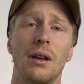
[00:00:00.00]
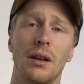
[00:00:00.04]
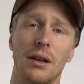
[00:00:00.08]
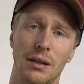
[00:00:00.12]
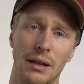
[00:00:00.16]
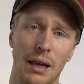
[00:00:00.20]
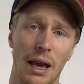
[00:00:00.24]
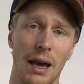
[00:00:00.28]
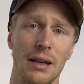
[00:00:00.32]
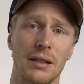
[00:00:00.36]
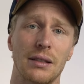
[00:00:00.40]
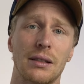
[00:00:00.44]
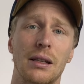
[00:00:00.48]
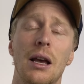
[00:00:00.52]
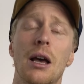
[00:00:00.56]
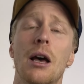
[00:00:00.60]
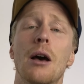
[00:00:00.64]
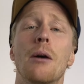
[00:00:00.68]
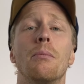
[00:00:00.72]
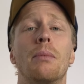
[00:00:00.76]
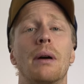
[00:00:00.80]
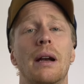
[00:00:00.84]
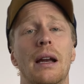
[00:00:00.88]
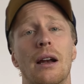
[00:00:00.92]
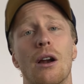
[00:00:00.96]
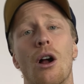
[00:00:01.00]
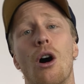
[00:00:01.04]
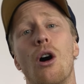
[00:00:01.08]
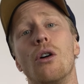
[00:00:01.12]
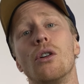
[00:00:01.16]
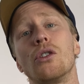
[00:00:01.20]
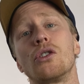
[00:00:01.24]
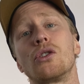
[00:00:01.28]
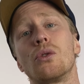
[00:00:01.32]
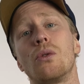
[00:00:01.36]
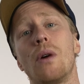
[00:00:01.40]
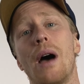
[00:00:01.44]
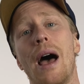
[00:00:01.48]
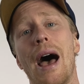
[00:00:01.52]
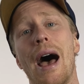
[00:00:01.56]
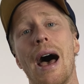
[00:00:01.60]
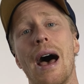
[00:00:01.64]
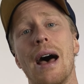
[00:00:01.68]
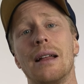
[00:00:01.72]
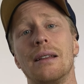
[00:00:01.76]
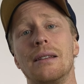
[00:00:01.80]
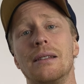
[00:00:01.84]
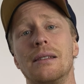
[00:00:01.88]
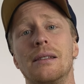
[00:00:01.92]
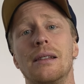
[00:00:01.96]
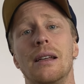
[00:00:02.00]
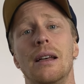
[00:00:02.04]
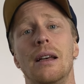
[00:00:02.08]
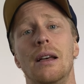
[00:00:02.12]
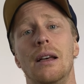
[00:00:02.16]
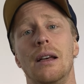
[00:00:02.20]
Yes, but it also adds